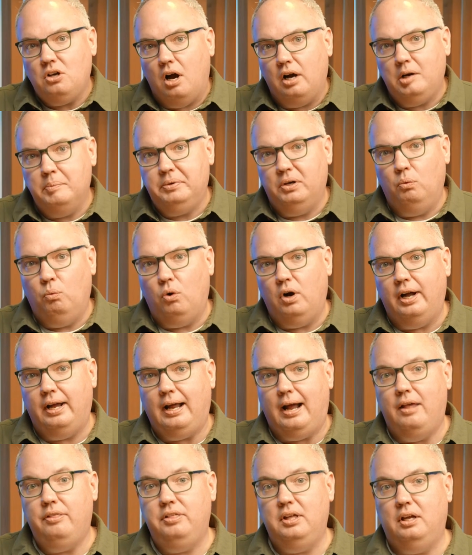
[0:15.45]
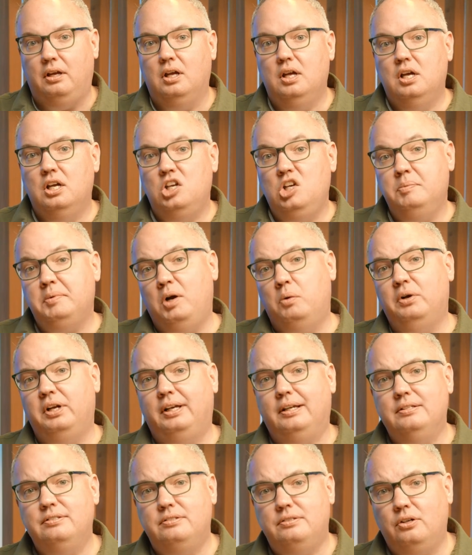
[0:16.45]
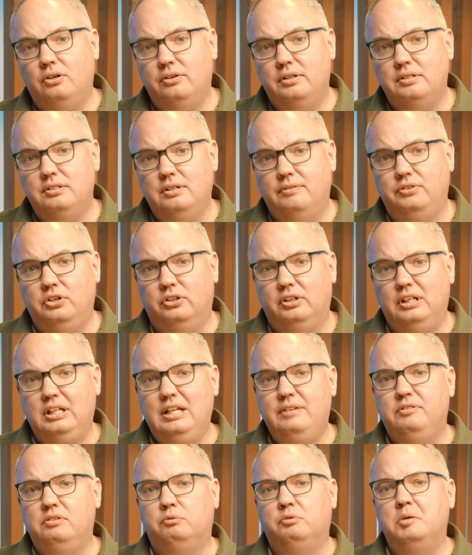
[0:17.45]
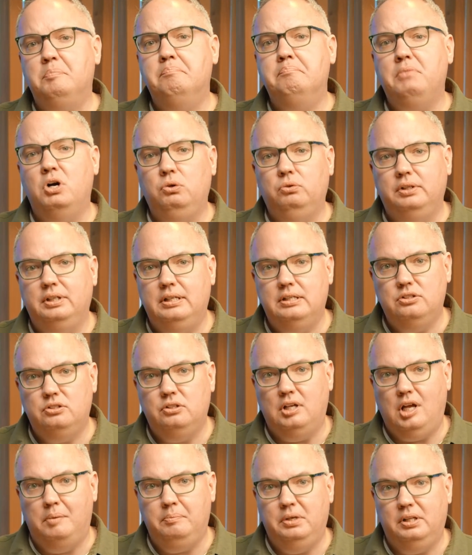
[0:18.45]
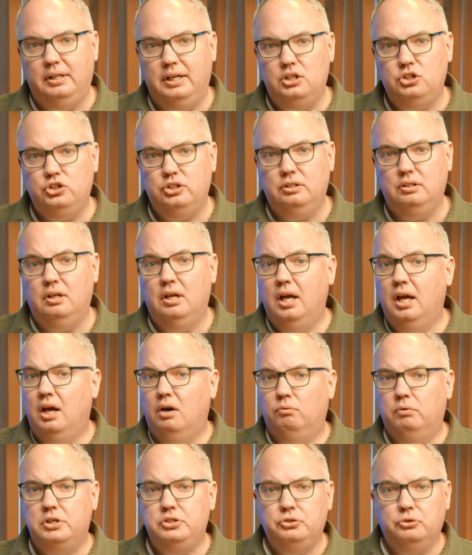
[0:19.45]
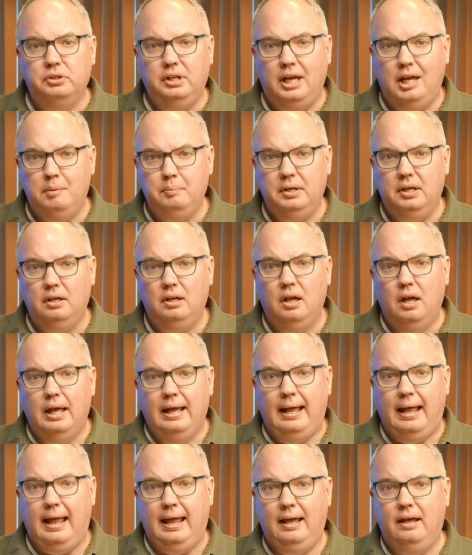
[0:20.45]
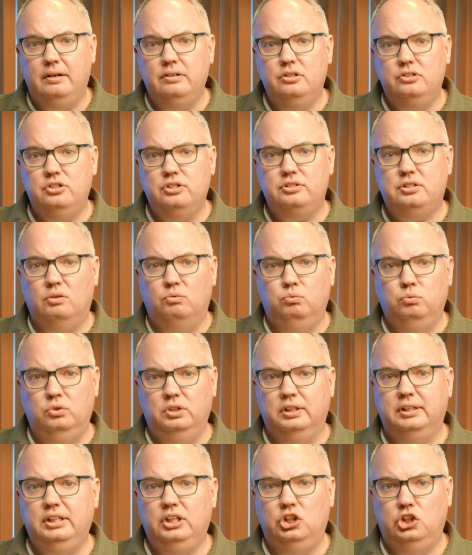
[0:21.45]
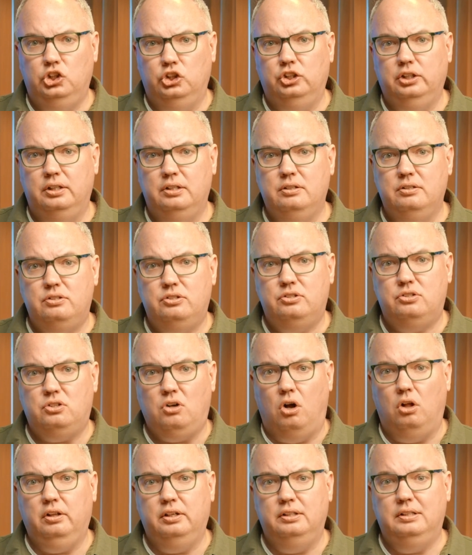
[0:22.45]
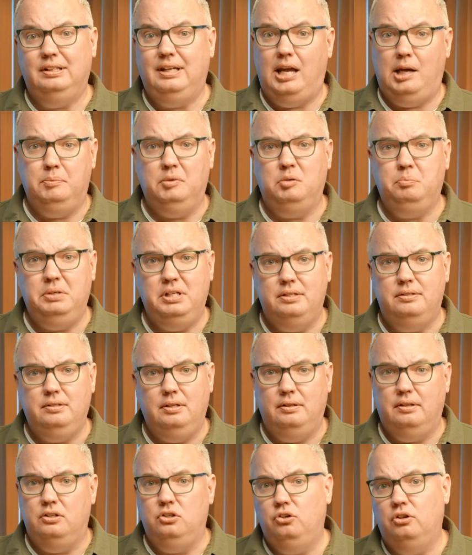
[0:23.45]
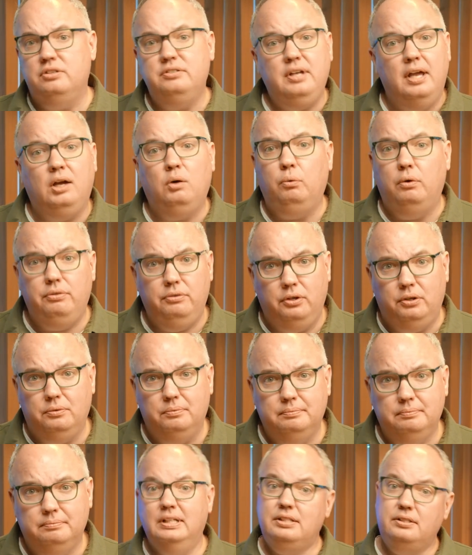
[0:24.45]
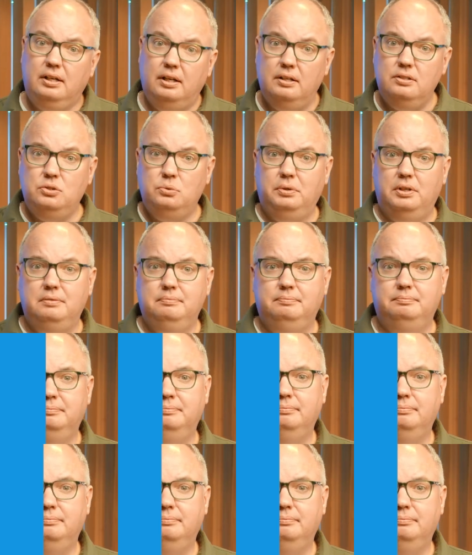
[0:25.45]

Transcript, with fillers: talk about why I think you might wanna consider this if you're even remotely into emulation, retro gaming, and just a really good, solid gaming PC that you can take with you. Let's get into it.